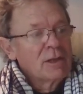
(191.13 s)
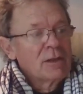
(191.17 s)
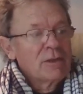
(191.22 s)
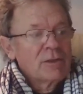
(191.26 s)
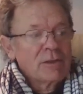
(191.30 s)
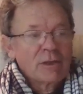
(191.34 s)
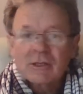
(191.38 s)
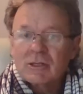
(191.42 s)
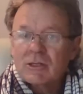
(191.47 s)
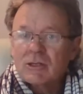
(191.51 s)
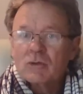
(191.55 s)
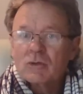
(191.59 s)

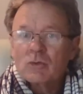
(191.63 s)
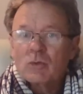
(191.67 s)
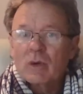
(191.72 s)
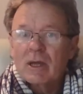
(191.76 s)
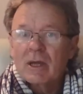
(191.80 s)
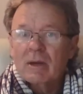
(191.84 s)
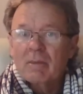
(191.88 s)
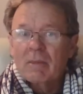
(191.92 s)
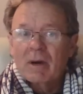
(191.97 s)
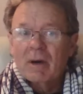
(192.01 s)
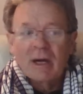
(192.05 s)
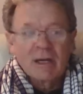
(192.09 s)
This is
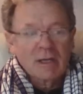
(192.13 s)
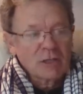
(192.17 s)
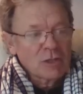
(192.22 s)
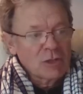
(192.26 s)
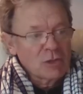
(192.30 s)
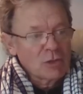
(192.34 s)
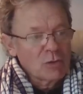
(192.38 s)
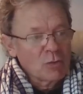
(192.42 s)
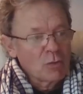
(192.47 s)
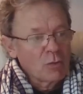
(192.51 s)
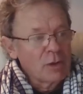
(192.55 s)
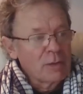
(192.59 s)
where my
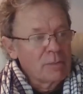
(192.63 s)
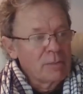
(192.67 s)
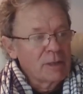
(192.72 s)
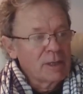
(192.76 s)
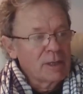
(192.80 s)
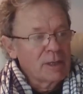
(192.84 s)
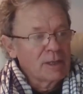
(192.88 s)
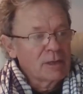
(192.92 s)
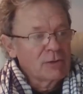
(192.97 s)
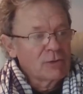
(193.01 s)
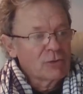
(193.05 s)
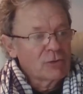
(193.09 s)
story
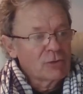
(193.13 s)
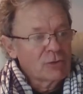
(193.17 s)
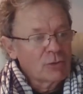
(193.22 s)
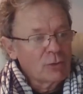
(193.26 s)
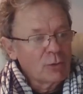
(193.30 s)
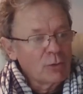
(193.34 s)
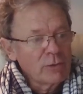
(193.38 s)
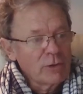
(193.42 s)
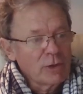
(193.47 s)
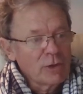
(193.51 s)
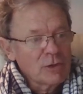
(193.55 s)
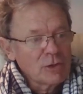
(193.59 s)
begins.
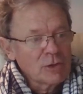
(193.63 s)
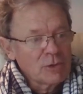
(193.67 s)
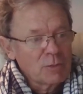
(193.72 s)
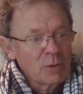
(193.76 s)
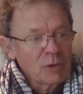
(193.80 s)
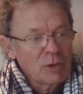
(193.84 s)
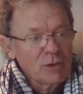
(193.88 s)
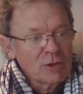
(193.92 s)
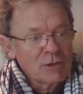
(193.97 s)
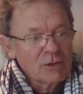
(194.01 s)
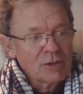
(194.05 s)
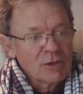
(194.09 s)
Two of those
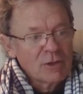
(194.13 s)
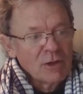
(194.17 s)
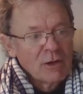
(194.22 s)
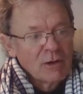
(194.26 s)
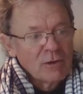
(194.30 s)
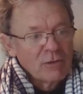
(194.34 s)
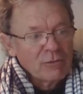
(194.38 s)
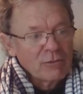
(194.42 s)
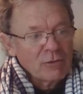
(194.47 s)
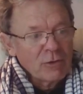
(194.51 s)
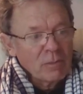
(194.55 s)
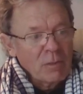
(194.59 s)
birds
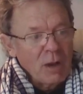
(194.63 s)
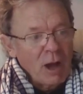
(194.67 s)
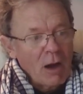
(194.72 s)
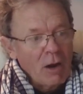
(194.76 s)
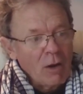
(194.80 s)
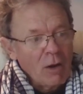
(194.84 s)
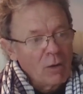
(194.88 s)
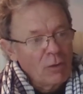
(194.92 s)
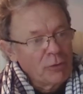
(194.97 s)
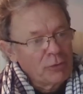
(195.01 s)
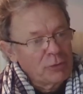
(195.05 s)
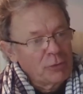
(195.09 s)
from
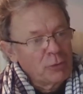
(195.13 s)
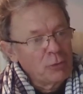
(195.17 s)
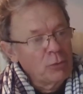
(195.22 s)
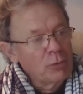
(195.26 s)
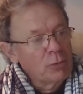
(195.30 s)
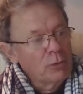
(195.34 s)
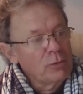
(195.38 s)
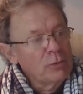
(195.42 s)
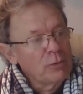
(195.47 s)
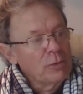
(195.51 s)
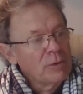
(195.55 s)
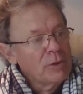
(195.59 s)

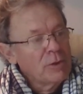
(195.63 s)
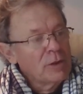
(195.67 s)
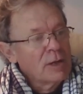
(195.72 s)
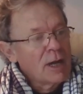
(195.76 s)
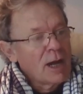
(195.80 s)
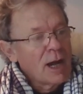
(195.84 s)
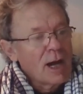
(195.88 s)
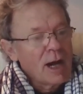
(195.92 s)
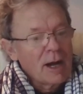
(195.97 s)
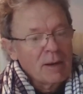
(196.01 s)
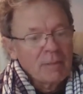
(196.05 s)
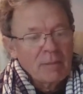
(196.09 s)
Hauturu
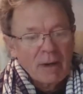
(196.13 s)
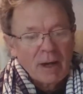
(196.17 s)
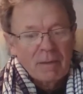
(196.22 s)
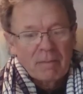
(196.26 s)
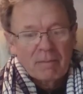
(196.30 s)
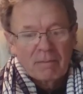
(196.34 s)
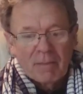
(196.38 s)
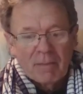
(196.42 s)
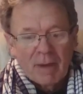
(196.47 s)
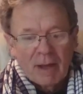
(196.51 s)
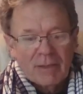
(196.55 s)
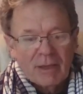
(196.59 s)
are my
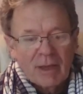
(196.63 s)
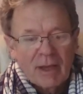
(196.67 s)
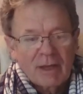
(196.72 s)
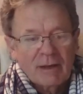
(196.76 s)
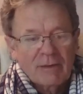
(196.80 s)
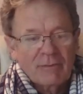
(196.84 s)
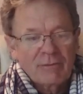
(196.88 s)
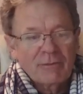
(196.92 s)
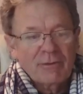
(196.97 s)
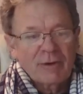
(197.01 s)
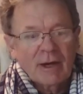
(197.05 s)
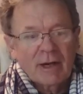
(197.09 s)
mother
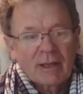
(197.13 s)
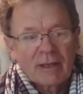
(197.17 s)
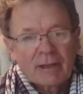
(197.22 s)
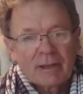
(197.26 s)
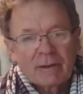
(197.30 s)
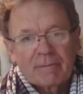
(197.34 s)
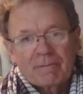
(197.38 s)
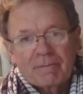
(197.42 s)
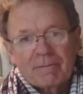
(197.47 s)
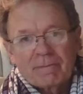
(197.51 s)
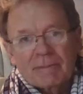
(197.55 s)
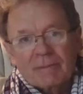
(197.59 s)
and father.
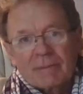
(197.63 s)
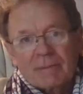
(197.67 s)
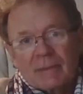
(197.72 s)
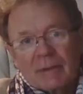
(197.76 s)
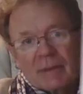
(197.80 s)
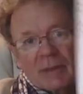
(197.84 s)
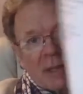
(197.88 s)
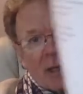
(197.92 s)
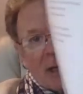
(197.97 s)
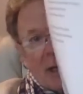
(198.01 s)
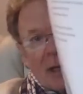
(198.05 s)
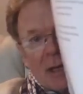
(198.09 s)

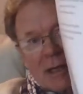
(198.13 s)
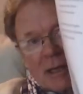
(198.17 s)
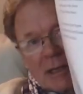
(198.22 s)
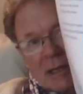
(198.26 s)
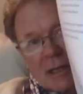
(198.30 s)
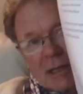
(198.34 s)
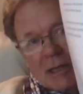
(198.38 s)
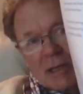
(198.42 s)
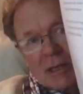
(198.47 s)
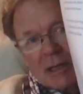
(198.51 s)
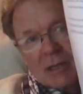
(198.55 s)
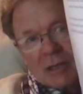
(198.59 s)
And
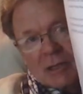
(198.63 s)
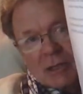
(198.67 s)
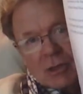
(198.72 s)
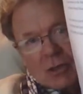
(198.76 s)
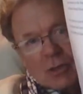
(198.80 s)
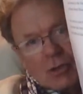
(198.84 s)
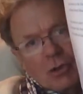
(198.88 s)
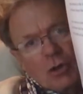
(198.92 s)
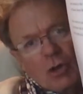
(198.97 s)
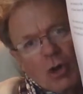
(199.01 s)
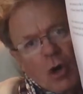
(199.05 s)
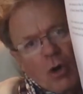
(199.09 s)
there's the
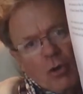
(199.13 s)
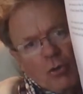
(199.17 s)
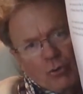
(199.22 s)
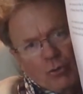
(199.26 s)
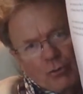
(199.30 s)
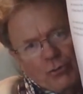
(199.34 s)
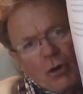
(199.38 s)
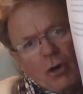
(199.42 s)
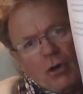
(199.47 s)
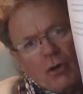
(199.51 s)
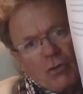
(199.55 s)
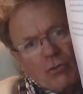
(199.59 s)
good old
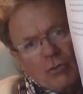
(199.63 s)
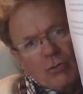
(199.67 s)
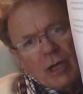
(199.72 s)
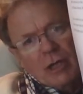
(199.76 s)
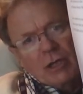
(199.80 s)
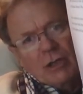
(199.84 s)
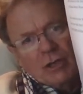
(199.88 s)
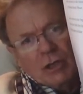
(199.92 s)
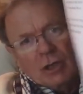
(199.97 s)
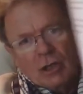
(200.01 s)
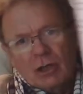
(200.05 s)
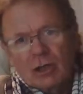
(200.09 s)
DOC
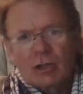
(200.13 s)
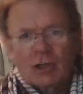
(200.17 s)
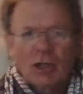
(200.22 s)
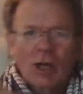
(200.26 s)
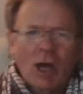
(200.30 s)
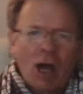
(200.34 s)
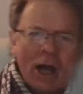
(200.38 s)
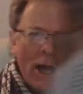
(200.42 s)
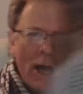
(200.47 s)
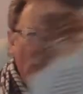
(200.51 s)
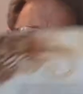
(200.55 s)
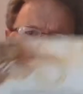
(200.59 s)
Ranger.
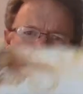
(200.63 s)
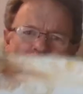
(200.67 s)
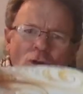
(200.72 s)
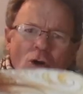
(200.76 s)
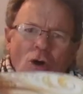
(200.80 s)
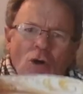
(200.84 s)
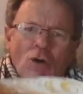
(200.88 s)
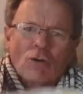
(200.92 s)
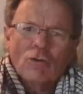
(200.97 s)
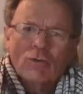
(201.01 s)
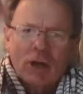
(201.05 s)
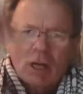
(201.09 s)
Yay for
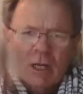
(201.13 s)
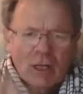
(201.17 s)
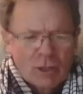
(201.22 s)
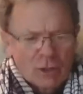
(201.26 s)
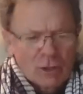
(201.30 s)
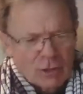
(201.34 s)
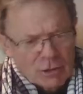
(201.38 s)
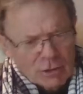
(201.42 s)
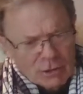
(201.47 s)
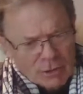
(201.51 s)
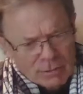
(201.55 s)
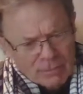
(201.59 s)
DOC
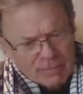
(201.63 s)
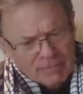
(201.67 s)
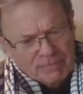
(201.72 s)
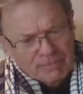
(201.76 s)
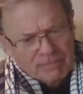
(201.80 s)
Rangers!